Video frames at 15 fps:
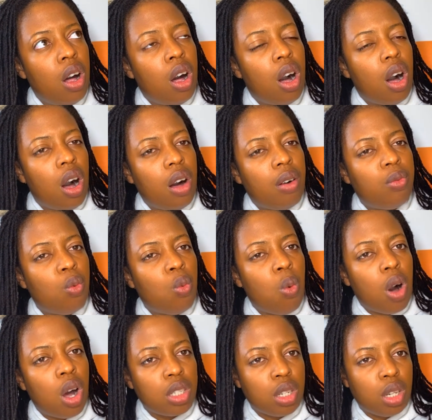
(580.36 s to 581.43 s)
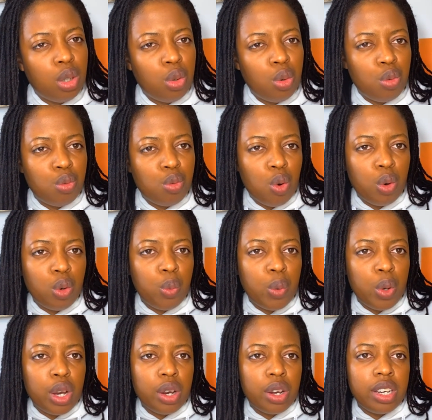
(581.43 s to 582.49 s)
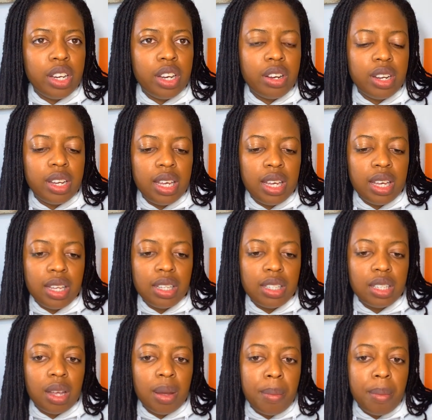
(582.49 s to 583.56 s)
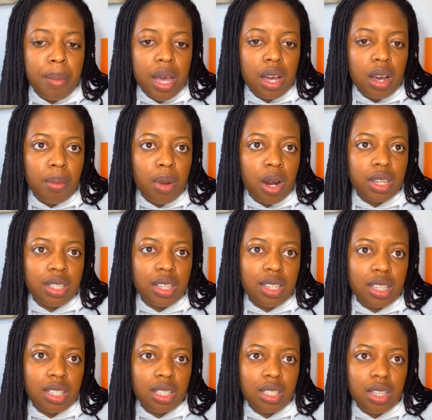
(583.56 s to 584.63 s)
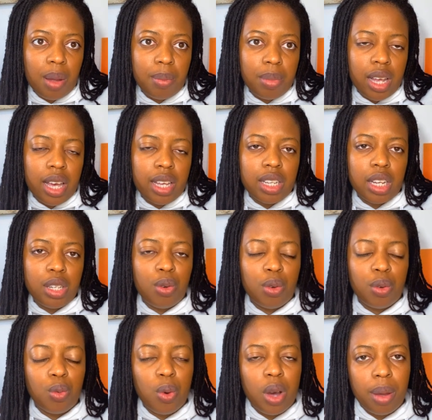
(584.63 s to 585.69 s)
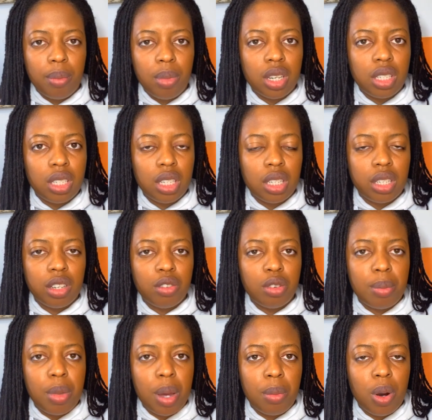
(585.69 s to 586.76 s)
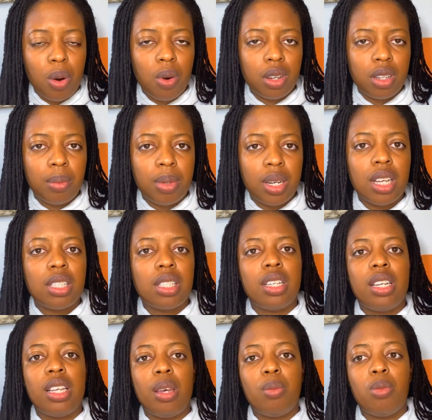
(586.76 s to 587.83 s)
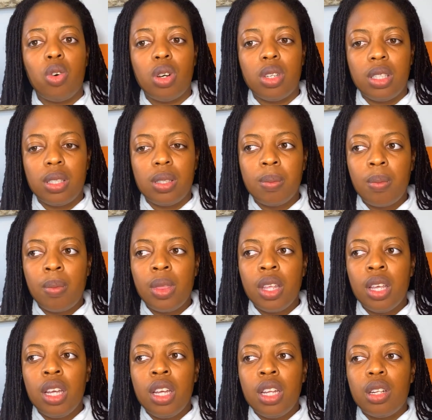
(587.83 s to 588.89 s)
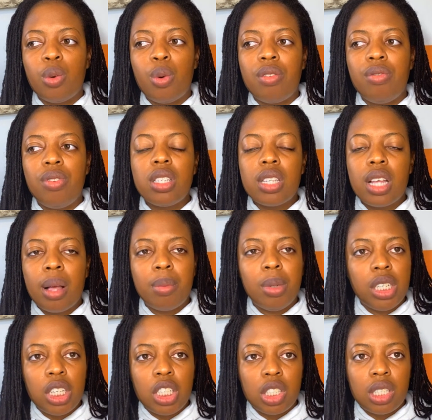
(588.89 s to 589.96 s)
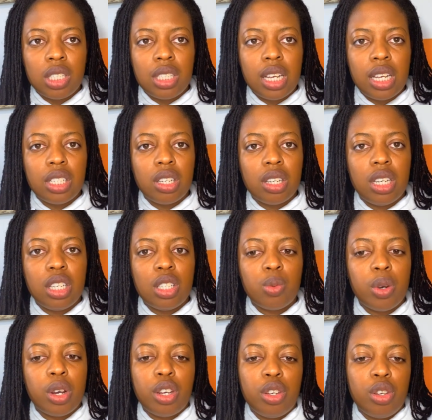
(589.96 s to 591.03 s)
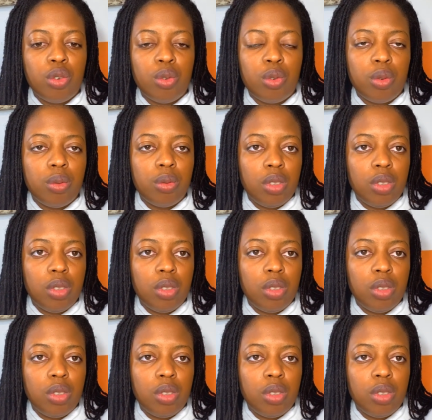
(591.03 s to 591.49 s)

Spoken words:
off Waterloo Road, where there is a Mega Mart and a stoplight. I don't quite particularly remember what the plaza name was. Now, a visa application center is where you